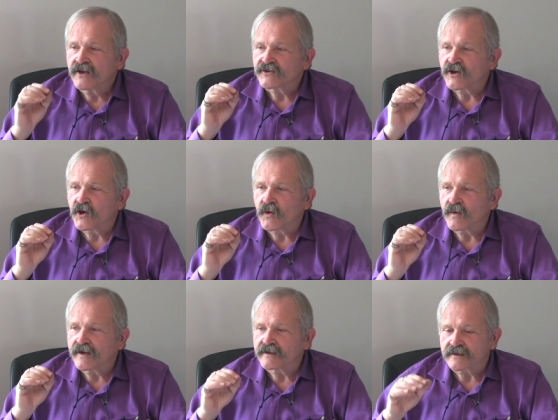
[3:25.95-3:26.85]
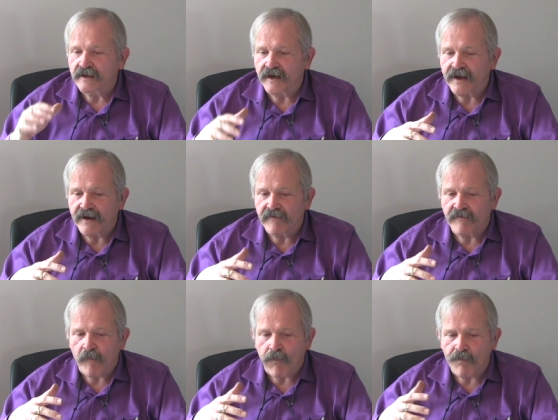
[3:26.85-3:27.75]
So it's going to
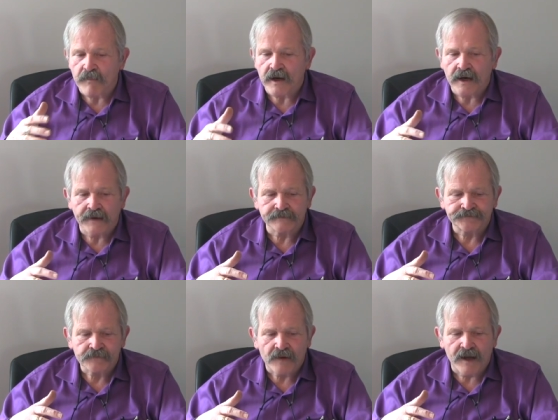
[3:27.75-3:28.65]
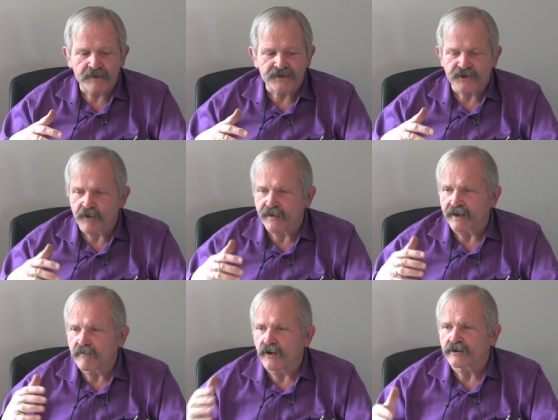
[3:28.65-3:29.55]
have, I'm
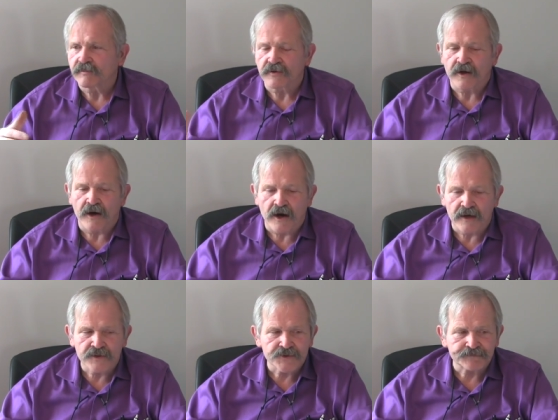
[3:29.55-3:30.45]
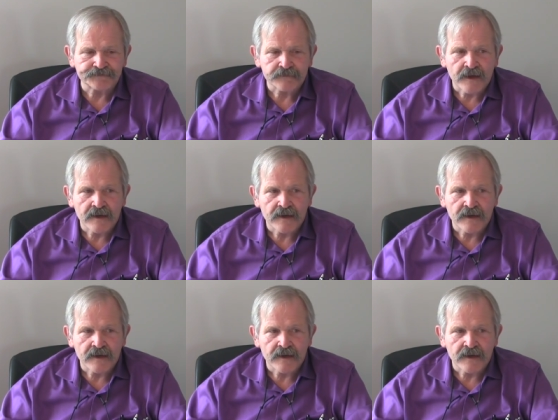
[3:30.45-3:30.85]
assuming, multiple cars.